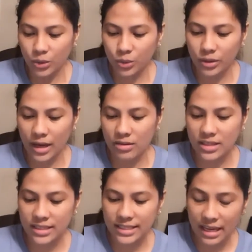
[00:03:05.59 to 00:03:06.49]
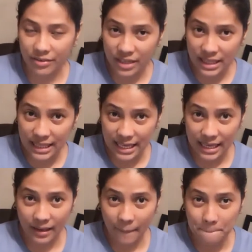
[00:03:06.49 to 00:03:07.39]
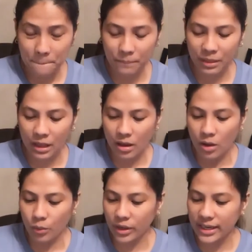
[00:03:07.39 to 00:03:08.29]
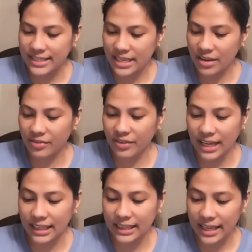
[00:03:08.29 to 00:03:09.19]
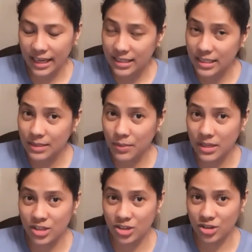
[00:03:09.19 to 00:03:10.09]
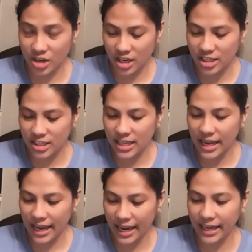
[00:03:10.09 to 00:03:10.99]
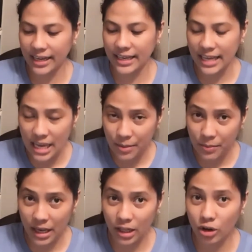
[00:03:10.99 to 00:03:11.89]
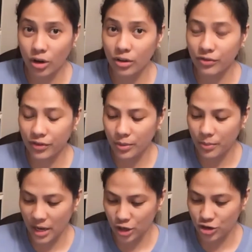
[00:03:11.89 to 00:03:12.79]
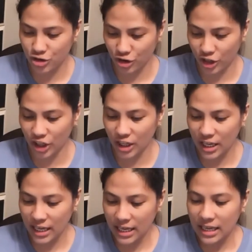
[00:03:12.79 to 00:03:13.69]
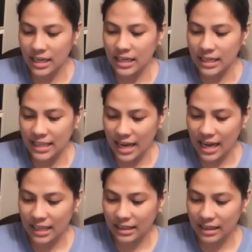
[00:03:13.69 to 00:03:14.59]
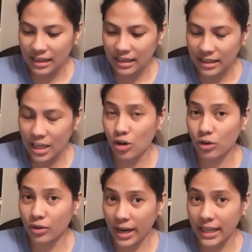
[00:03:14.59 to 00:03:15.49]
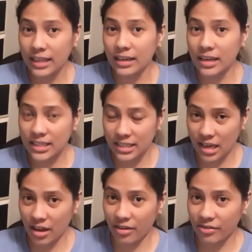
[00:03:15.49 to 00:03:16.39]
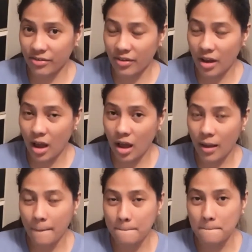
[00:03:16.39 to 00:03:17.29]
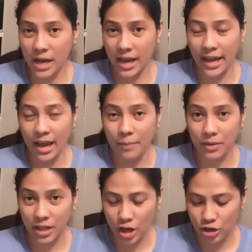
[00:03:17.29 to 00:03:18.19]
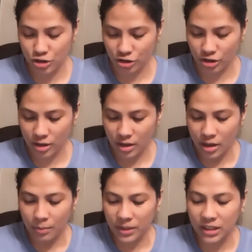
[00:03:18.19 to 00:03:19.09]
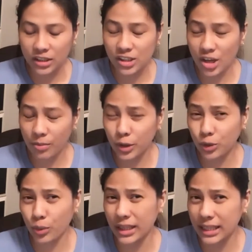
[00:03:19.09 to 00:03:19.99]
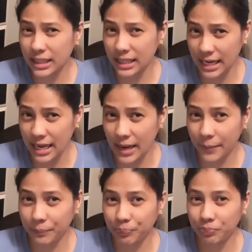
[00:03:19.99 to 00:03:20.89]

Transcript: 2017, we received a text messages and an email confirmation that they already received my application. But the December 23,